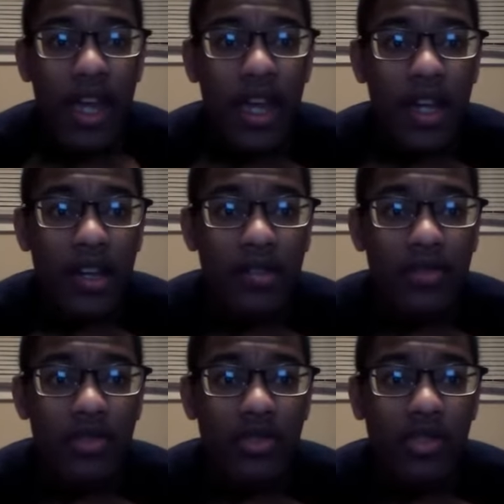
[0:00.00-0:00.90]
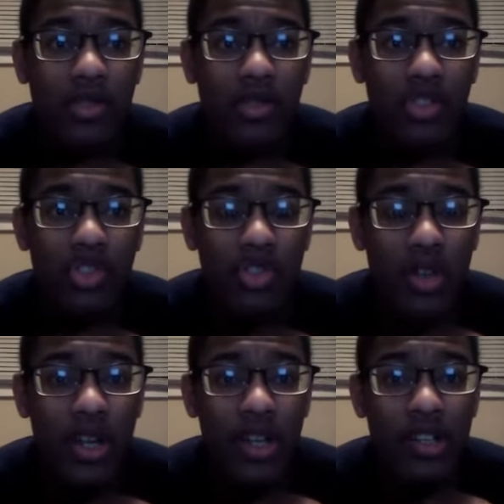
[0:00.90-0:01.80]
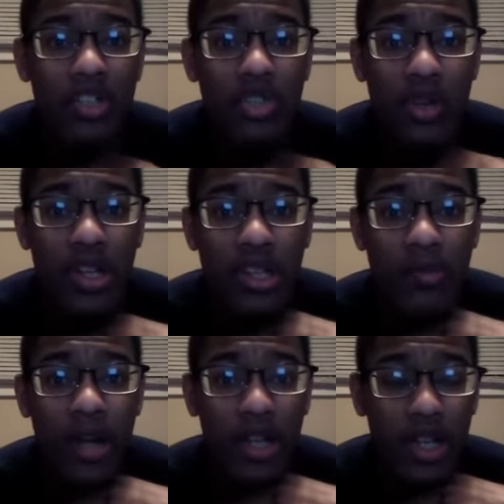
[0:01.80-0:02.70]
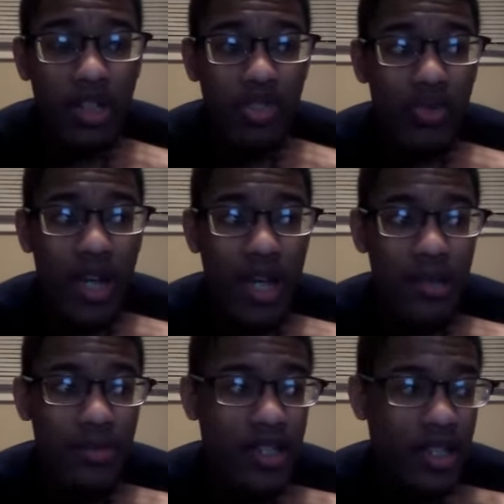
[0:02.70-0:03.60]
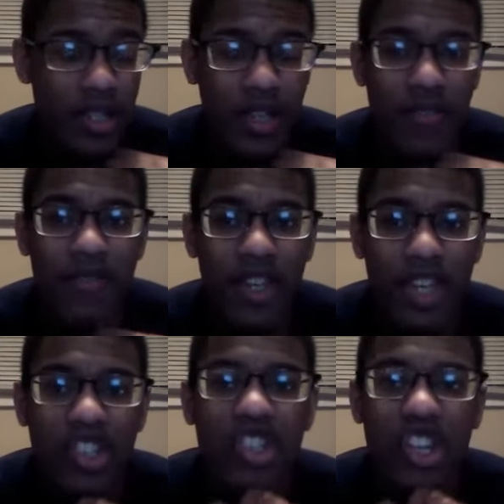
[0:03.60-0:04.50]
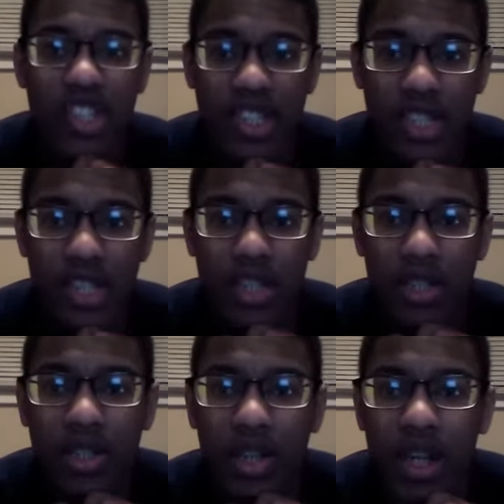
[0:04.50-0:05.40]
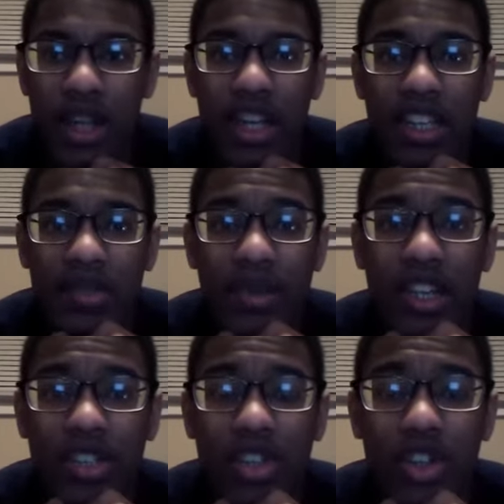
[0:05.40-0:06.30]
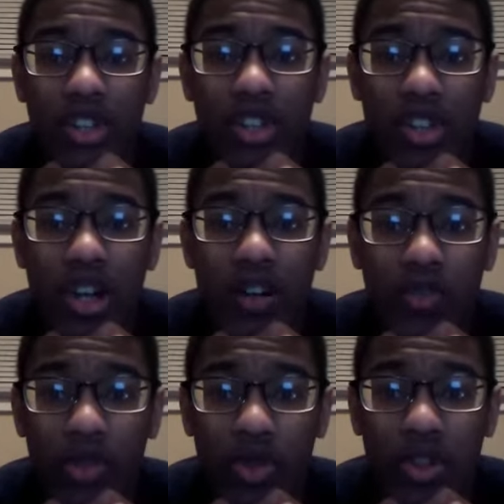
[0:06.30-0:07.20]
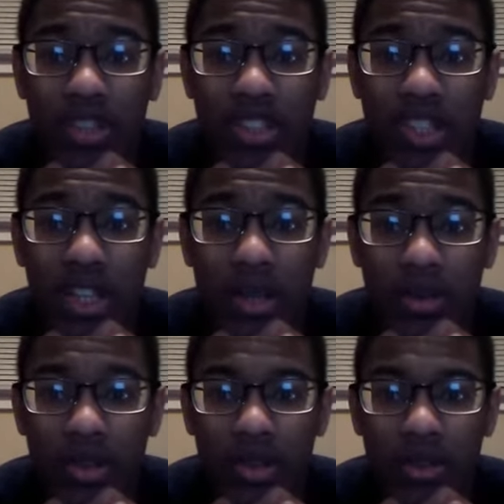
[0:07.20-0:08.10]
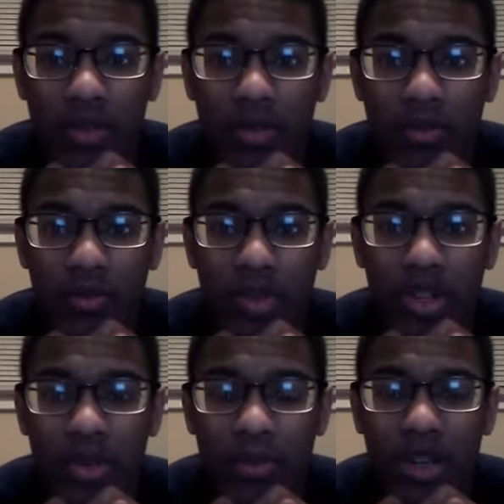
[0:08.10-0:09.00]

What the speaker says: And Shrek is directed by Andrew Adamson and Vicky Jenson, and it's based on the novel of the same book